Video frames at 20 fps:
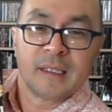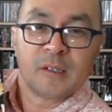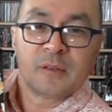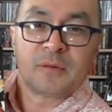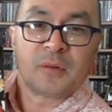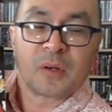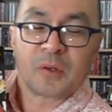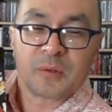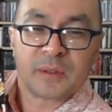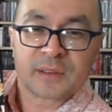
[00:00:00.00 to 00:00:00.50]

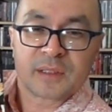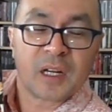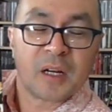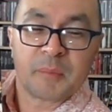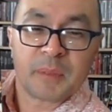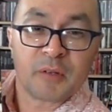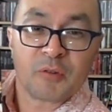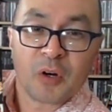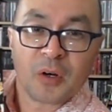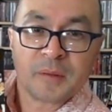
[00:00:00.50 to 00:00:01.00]
followers can't
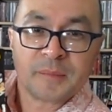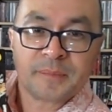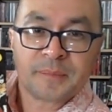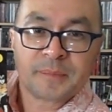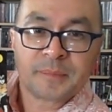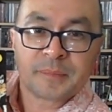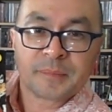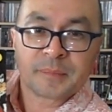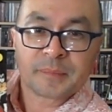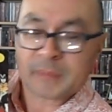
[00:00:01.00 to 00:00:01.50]
be wrong.
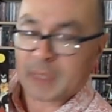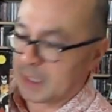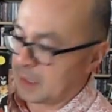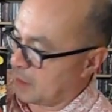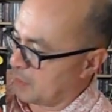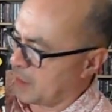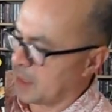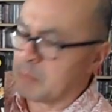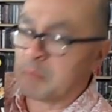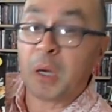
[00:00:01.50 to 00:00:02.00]
I
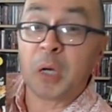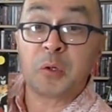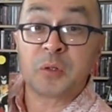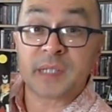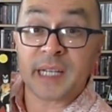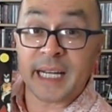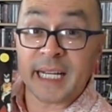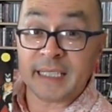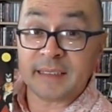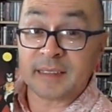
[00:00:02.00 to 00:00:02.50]
think
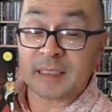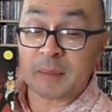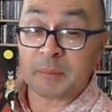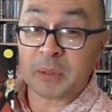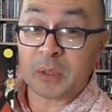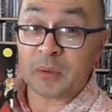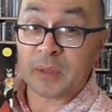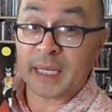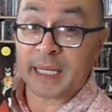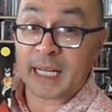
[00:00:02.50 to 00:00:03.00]
Motorhead did a
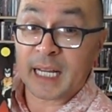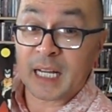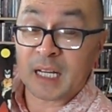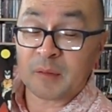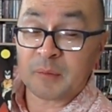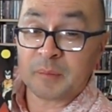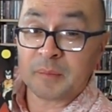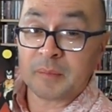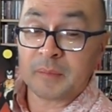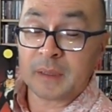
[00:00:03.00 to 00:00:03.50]
bootleg
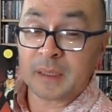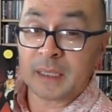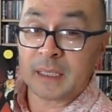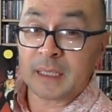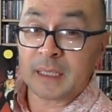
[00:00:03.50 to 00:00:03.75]
album